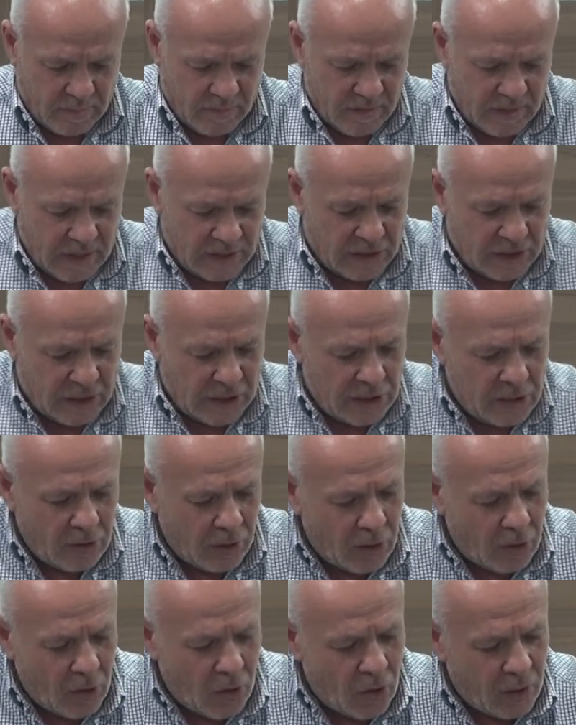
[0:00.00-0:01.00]
that he
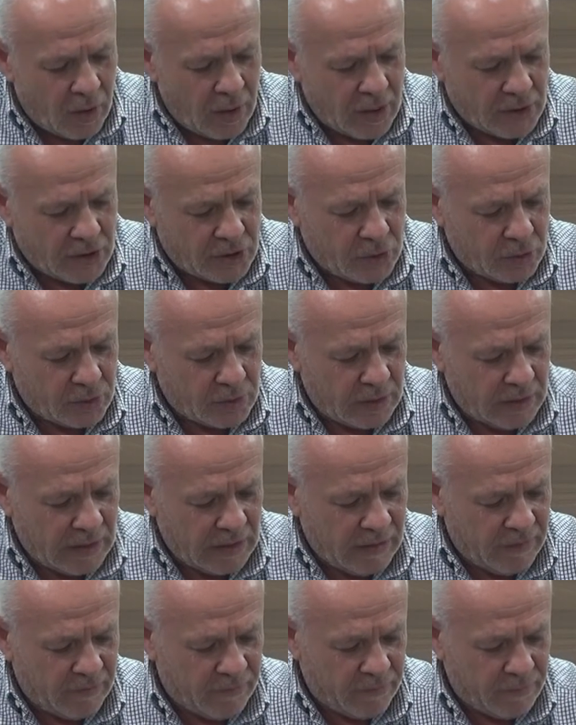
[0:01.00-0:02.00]
no longer should
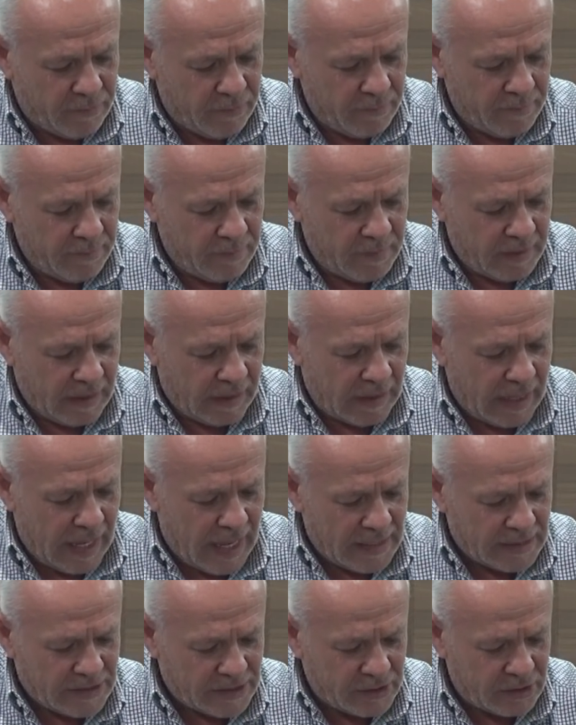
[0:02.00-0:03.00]
live the
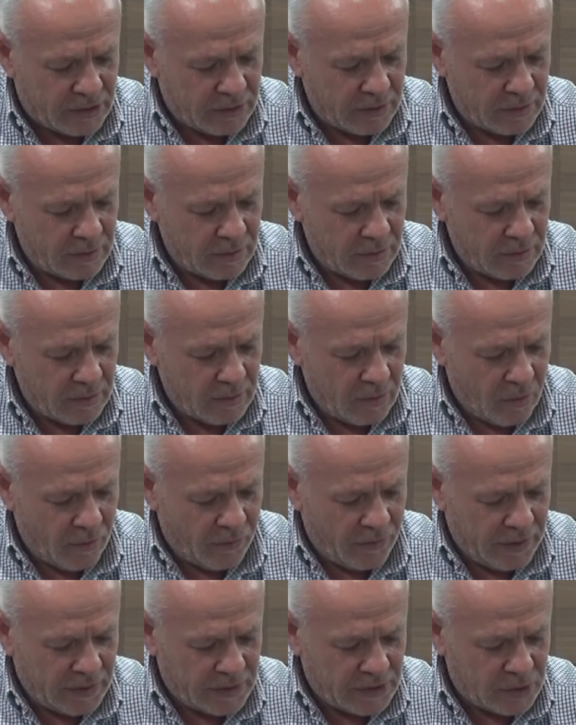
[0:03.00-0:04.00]
last of
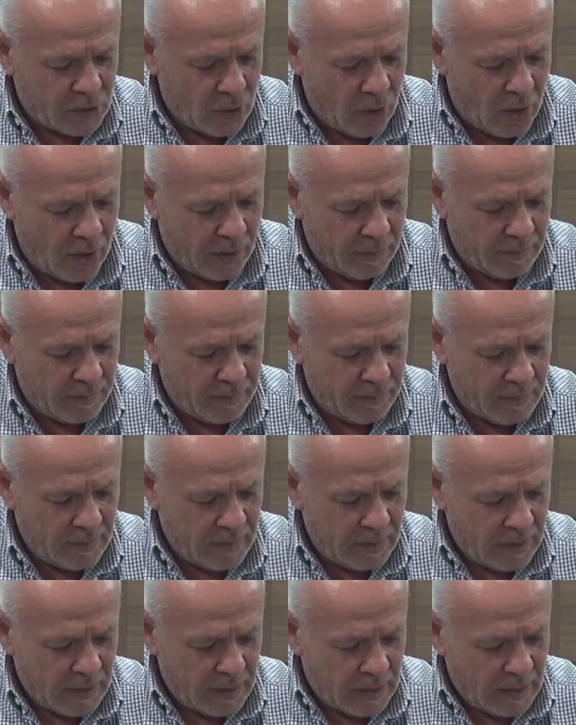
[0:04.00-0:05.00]
his time
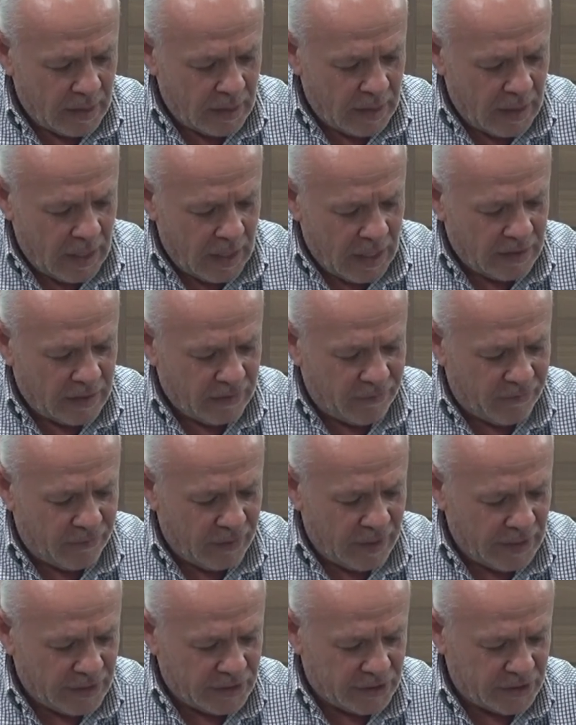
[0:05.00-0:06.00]
in the
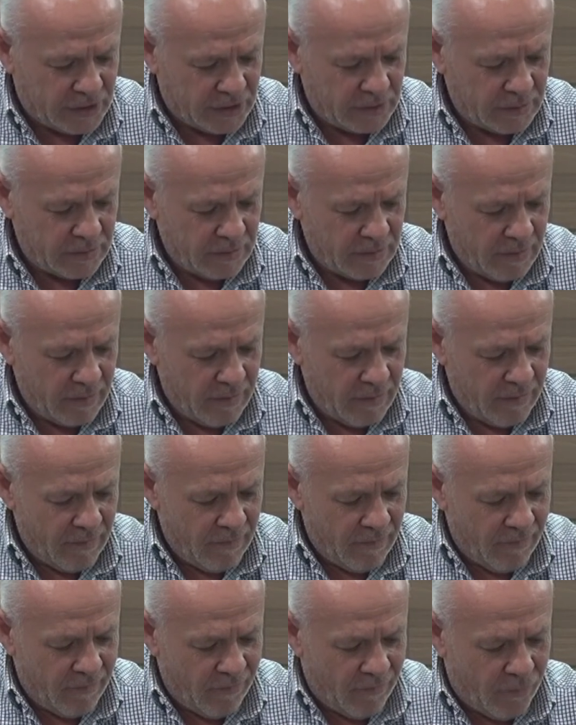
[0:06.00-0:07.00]
flesh
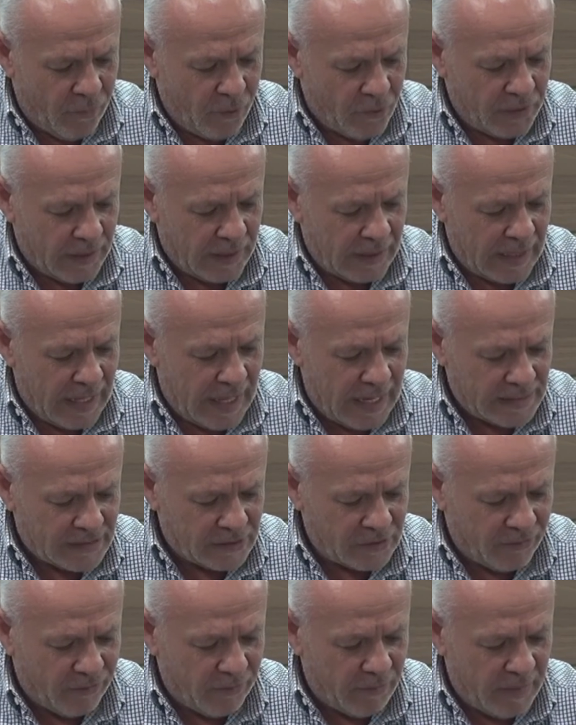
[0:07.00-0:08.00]
for the lust
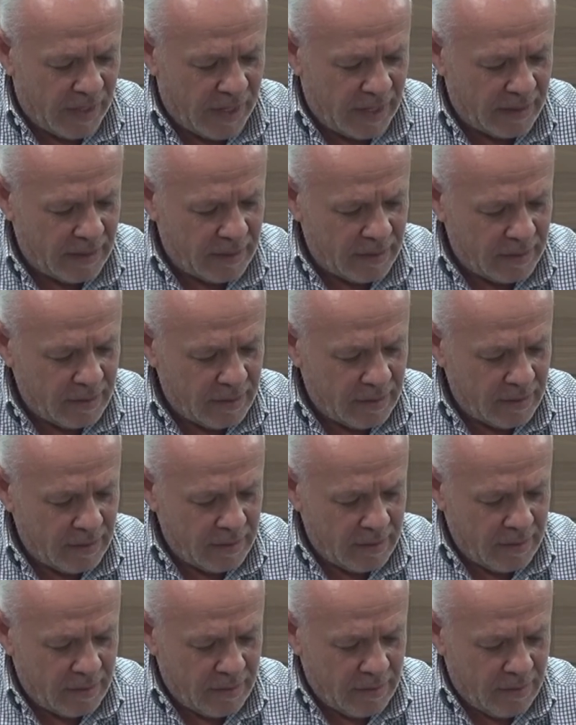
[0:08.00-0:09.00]
of men,
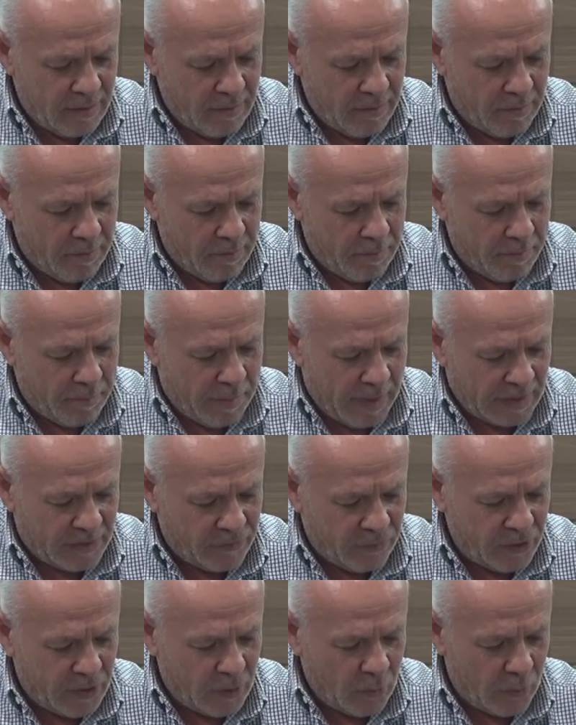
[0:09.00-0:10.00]
but
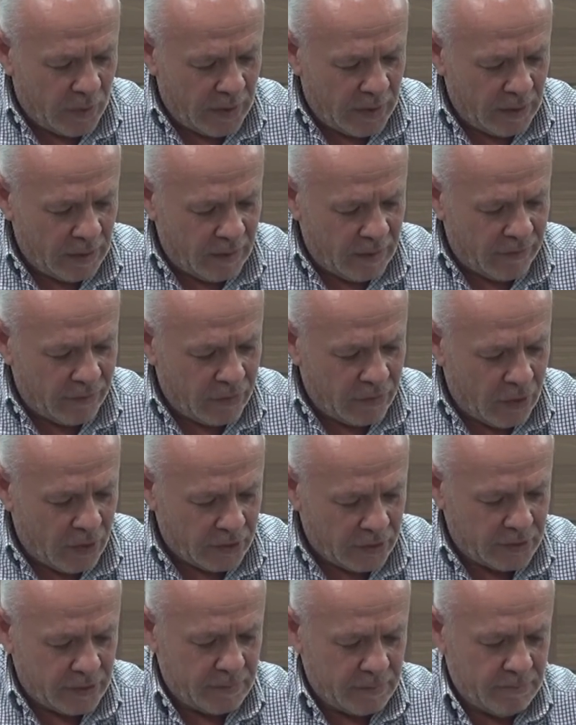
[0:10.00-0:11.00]
for the will of
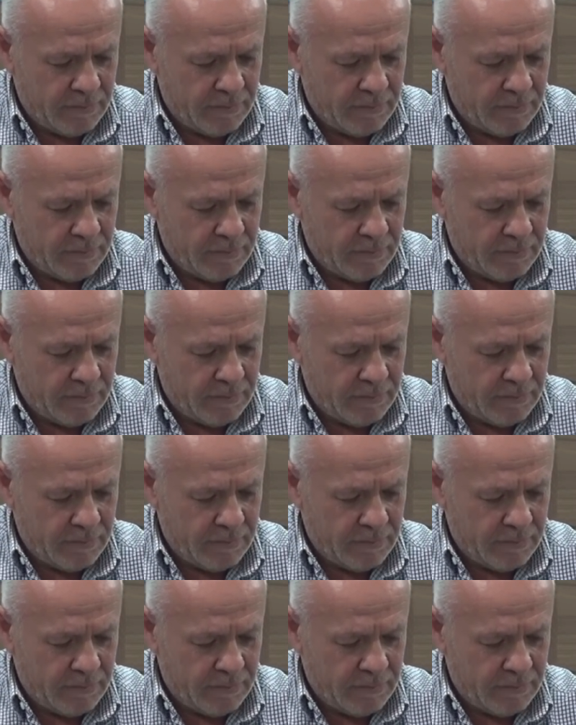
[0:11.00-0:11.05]
God.